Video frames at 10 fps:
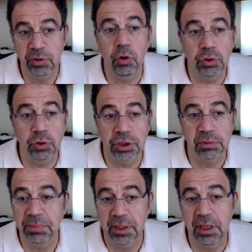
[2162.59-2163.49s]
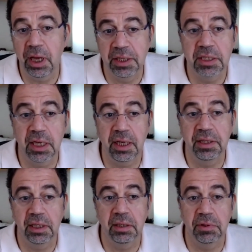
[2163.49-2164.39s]
cautious, but in hindsight, I
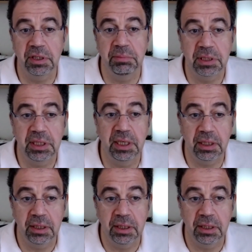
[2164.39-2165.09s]
think it was a mistake.